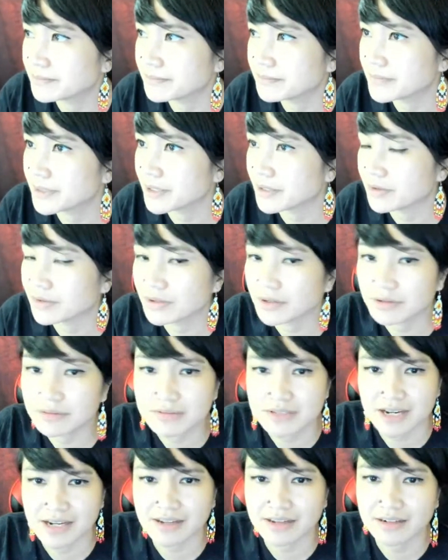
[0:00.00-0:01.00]
I don't know, a
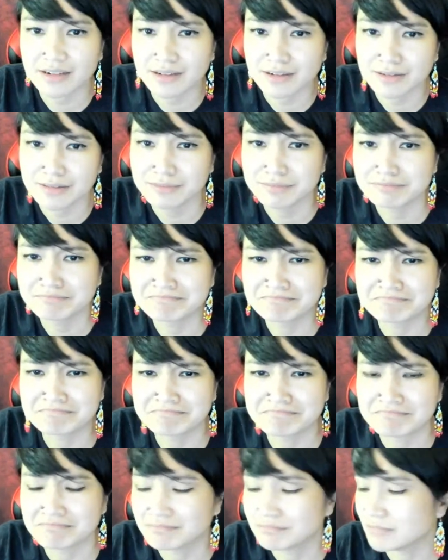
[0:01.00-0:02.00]
decade ago,
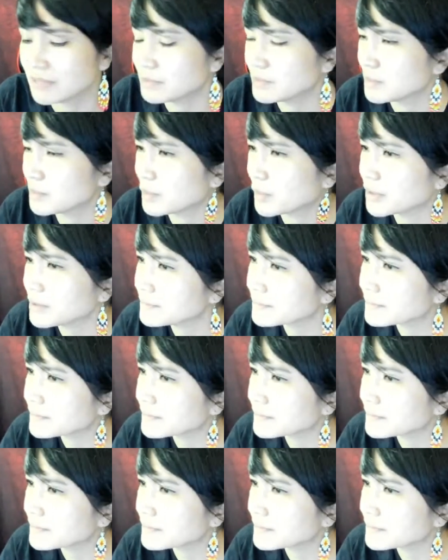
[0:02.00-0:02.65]
maybe more.